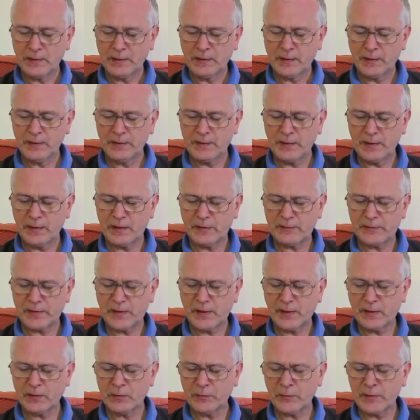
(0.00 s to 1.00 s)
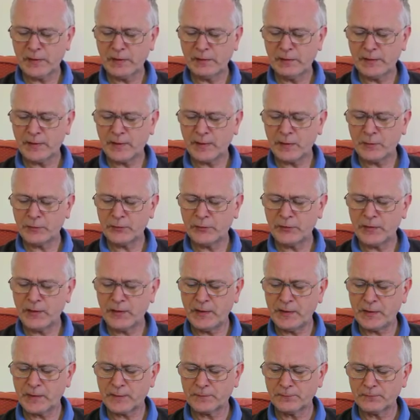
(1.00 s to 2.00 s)
Indeed, if there hadn't been a light
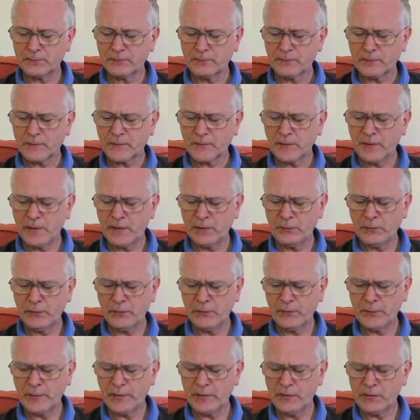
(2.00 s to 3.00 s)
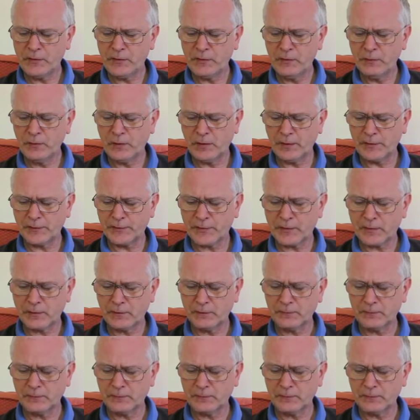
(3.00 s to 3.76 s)
breeze, it would have been too hot.